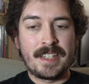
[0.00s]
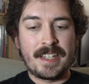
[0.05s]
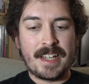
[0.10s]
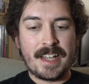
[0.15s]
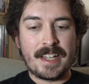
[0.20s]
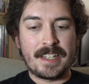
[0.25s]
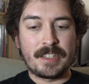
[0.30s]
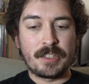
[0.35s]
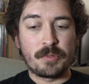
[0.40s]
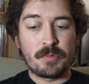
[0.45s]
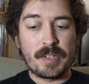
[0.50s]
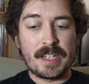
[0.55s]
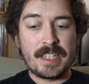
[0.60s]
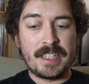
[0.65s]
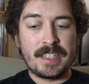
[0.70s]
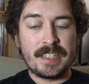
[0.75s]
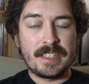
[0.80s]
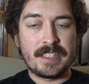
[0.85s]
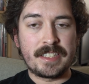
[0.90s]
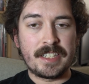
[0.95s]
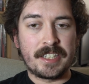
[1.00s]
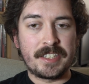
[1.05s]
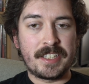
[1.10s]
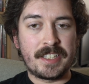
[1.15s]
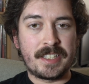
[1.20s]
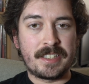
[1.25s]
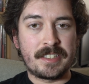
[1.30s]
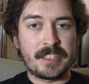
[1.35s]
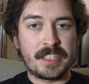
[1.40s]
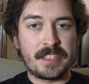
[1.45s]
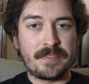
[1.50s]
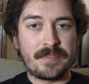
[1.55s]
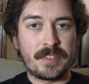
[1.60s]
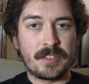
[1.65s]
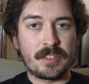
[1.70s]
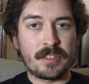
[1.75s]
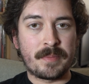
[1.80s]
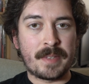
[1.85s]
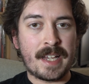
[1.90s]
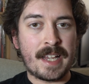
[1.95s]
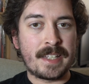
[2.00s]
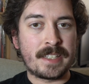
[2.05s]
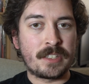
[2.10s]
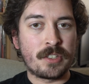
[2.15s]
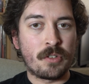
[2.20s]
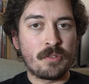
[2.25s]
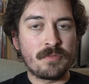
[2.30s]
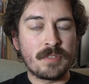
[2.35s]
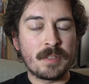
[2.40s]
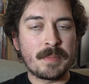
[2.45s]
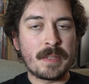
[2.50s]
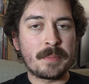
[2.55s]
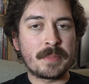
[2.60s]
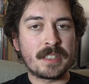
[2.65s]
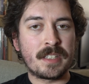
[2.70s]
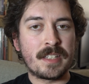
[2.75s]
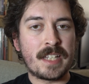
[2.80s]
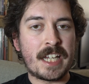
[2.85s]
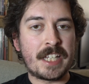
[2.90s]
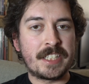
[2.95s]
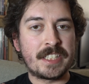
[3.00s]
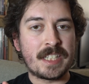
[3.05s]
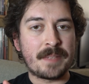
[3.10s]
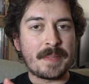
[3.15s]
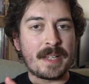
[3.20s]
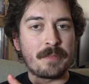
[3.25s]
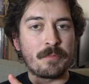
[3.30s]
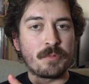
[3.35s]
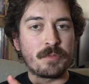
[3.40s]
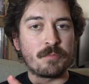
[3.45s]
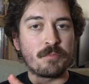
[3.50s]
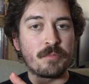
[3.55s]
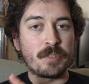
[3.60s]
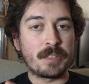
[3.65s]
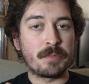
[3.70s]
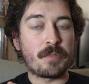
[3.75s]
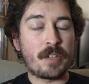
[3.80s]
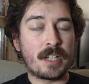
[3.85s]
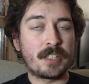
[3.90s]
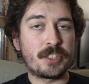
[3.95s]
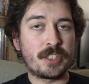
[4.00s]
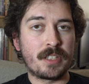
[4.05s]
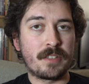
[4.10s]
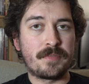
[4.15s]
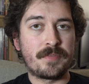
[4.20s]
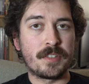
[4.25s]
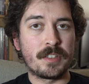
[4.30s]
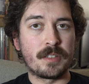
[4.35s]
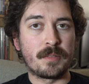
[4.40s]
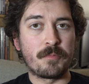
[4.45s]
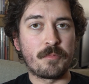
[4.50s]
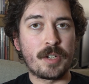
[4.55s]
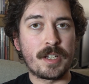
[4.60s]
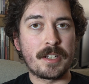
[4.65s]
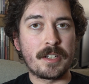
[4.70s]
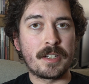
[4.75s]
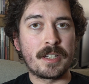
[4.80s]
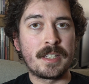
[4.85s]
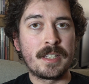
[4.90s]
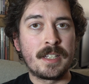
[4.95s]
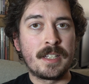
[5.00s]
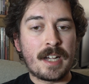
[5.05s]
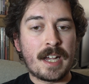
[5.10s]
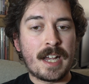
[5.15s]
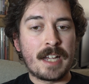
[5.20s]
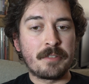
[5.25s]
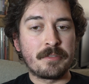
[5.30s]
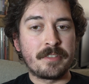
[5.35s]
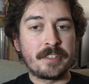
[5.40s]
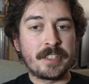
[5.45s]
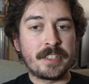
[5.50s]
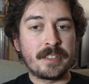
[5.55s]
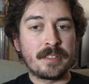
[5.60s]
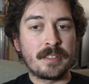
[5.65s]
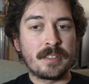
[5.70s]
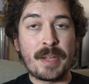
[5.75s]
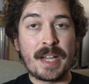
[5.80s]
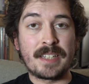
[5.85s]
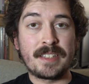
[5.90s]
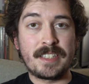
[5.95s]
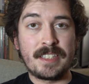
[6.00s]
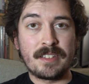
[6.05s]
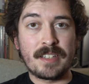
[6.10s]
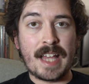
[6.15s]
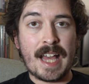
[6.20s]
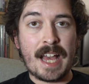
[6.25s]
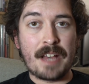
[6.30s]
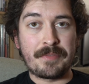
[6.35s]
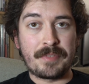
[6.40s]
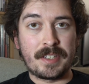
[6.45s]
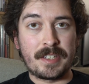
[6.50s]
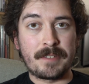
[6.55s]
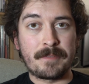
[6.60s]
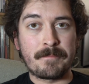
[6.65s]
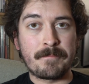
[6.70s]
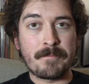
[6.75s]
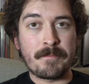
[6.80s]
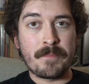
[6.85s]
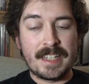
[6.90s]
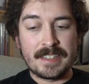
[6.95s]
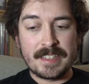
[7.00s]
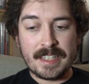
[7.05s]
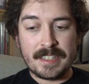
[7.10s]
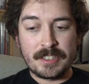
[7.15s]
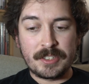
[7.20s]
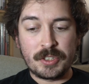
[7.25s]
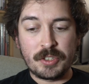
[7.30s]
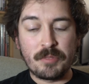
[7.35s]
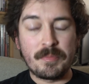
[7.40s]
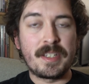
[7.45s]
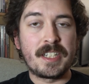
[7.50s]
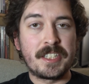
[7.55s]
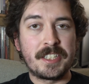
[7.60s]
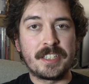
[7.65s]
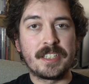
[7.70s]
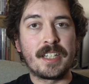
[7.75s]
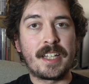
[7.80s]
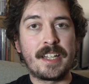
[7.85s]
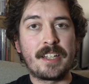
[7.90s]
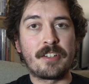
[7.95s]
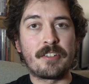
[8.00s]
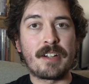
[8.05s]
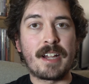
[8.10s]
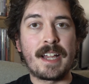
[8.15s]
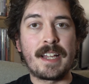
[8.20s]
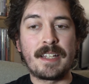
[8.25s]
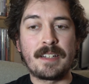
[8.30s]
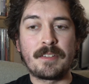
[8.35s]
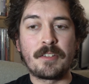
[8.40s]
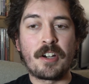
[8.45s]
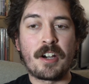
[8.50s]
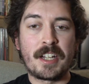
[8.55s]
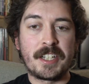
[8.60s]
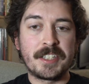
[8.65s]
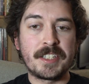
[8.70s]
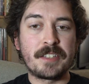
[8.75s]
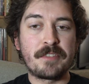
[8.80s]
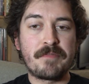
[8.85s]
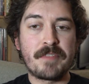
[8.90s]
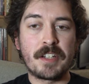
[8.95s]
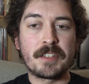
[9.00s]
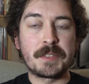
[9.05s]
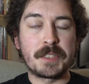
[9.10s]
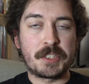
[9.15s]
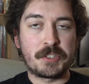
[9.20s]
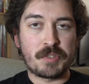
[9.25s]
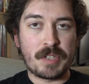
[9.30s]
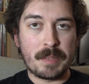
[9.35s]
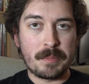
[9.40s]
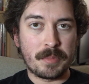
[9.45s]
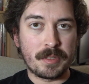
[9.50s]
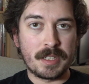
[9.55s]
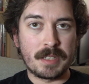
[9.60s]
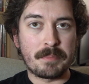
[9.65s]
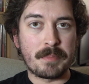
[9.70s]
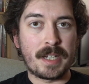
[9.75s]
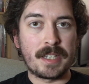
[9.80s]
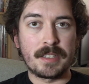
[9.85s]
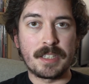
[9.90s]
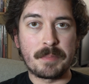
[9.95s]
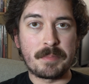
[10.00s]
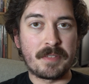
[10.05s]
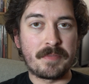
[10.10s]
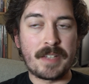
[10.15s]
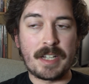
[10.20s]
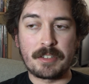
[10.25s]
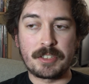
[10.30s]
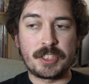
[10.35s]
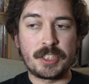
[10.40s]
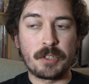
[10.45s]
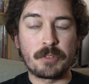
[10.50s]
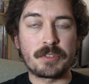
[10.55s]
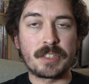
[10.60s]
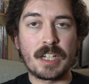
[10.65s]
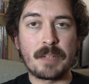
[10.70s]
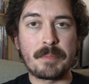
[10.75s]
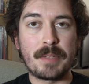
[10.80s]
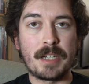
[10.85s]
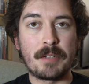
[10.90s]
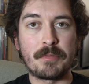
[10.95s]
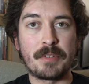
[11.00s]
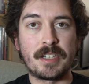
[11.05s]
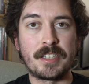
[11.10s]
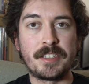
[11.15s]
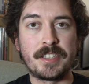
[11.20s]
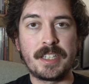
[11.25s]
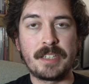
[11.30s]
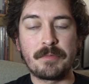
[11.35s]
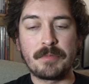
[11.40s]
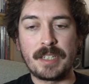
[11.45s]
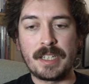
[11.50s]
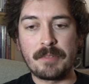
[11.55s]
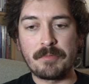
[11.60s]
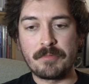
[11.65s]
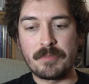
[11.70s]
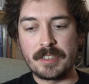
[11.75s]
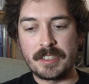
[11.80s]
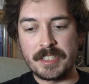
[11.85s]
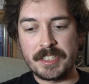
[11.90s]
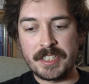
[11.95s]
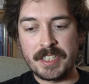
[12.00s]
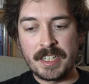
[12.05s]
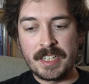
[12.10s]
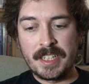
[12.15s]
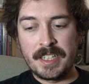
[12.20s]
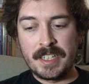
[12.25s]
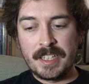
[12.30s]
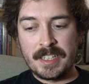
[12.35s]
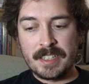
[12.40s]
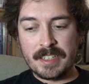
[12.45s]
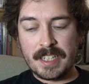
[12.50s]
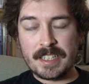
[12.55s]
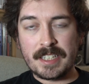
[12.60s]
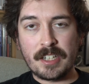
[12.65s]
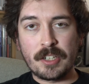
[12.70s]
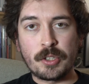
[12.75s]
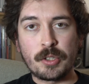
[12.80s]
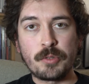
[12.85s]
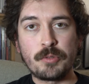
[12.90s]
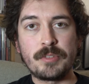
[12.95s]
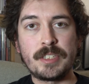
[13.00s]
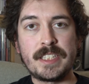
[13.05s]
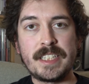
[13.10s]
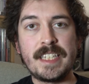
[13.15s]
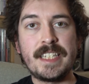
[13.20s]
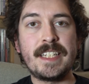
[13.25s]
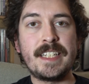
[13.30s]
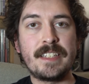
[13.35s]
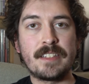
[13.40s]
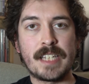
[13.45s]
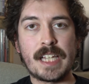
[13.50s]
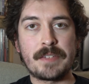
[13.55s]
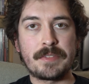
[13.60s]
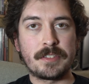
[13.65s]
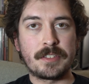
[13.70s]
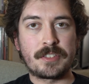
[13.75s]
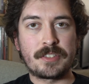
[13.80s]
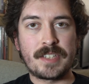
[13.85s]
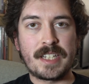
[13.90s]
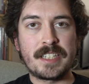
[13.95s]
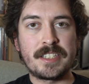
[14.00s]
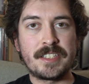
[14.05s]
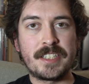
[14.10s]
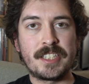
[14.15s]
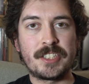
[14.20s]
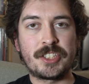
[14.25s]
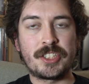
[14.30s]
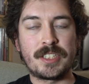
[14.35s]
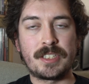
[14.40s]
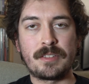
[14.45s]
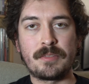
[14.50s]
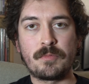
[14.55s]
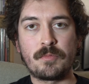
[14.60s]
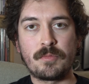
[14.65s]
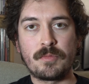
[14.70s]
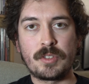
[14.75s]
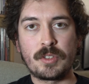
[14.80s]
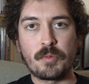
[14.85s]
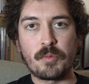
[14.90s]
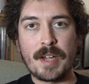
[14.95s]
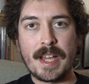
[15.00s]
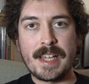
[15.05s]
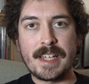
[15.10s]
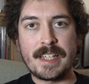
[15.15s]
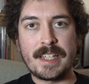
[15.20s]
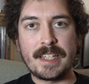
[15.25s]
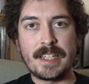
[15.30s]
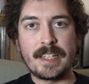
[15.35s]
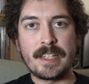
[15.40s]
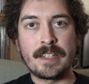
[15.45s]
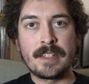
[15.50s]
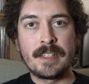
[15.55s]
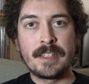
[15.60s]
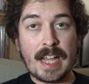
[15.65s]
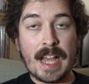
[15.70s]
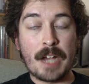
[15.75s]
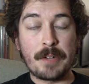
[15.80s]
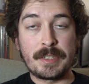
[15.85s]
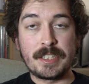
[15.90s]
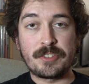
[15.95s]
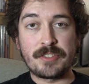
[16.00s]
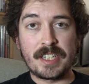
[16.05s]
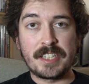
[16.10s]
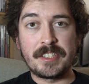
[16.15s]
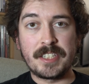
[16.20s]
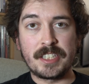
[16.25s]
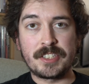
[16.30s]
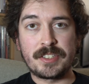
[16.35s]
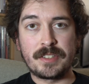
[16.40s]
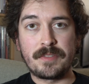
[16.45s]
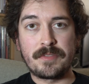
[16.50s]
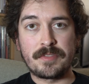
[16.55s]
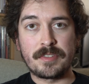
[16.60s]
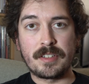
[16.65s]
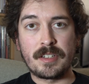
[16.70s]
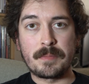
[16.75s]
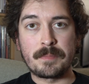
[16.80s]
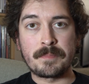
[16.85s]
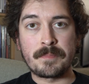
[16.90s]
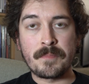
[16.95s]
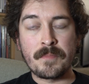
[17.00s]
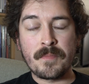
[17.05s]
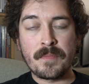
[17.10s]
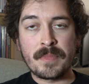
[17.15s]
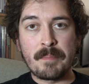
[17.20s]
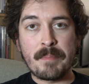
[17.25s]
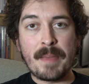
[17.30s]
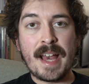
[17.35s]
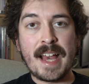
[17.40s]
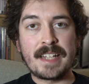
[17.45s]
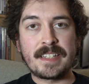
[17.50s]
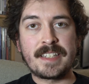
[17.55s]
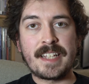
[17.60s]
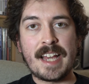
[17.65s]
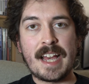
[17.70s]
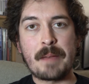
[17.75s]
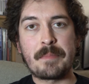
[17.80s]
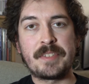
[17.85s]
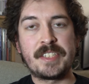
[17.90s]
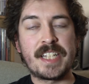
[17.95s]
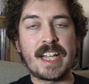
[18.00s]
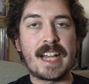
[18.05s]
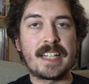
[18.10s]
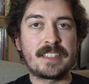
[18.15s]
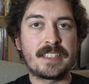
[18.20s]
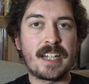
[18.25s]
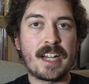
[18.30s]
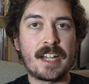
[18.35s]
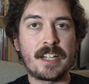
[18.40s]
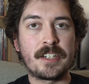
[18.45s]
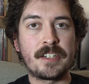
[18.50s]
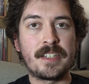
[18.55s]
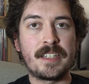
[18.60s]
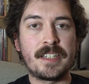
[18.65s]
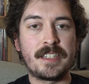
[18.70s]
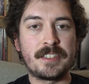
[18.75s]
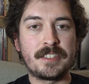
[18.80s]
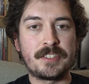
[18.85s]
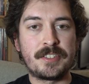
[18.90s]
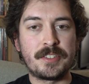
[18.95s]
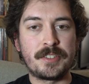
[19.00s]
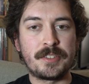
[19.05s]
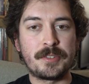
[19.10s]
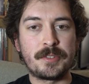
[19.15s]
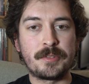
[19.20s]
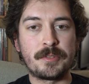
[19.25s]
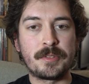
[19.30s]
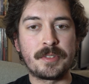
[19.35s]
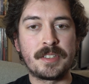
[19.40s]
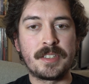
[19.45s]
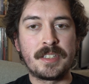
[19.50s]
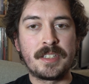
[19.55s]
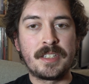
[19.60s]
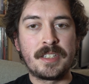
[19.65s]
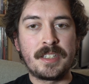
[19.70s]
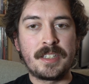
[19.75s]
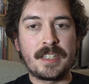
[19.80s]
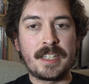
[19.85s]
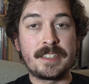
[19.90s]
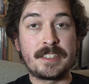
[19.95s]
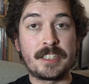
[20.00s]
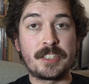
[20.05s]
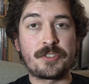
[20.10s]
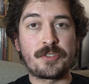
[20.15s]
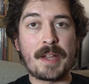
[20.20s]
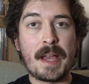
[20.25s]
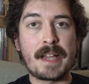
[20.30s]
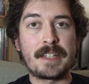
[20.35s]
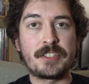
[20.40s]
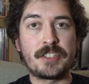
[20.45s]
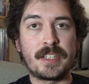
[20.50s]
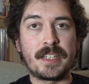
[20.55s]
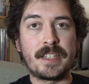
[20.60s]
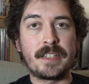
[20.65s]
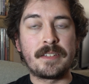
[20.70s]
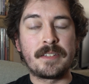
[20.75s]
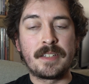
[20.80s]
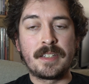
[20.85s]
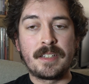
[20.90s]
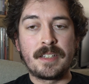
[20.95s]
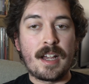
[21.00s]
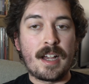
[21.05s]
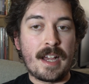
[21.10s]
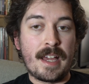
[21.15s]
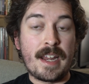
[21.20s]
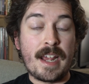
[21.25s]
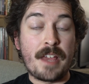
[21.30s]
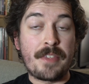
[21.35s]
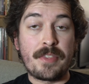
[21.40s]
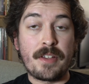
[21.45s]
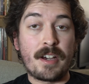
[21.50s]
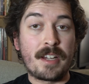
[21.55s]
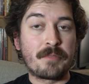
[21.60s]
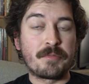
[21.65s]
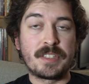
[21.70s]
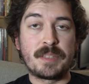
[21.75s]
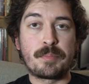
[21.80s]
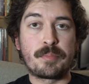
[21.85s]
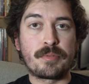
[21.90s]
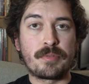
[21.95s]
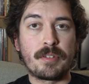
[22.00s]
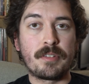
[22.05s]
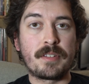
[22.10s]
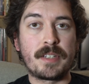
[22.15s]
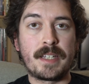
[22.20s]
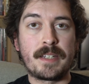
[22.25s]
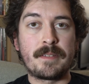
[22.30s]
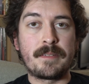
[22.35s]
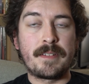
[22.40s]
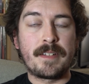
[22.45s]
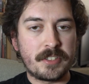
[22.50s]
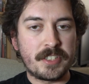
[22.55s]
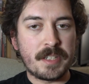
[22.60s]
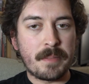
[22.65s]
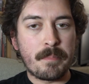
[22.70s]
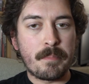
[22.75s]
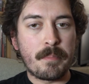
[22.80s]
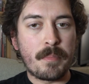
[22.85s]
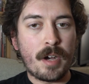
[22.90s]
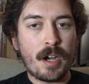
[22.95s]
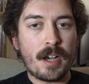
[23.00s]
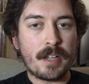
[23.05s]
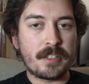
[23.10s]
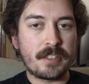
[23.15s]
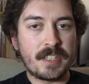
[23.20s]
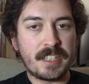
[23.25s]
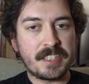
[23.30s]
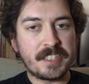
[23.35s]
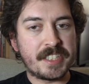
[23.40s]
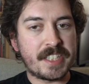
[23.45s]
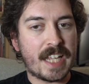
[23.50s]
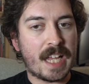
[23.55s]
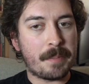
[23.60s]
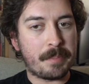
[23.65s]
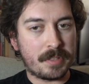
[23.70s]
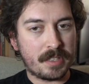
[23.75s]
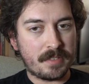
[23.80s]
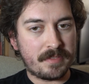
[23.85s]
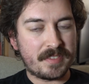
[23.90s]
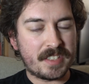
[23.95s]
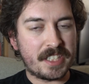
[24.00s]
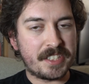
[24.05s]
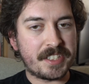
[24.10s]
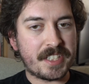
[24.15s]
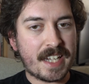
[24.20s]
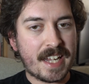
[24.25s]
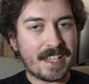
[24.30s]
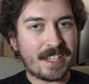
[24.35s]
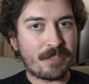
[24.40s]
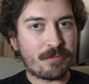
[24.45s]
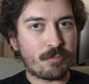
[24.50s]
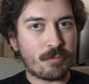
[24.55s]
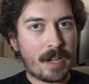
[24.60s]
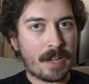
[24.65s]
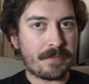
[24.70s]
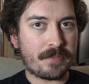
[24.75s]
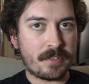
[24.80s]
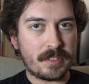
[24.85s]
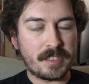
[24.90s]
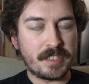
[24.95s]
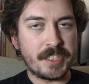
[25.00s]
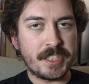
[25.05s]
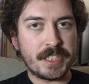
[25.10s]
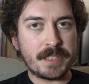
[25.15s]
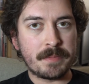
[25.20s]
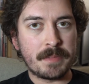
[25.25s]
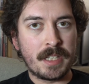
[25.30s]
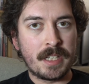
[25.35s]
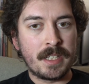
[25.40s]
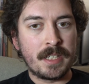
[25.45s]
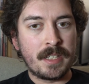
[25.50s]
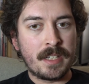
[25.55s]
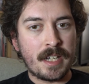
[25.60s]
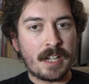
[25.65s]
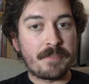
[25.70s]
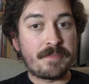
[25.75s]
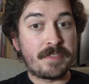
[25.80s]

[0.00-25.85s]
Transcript: And the way he does it in this film, I don't remember the last time I was watching a film where I was belly laughing and then 2 minutes later I honestly felt a tremble in my lip of how choked up I was. It was like a Houdini level transition, the way how he transitioned from madcap satire into tragedy, and I thought it was brilliant. There's a modern example of this that I could reference, a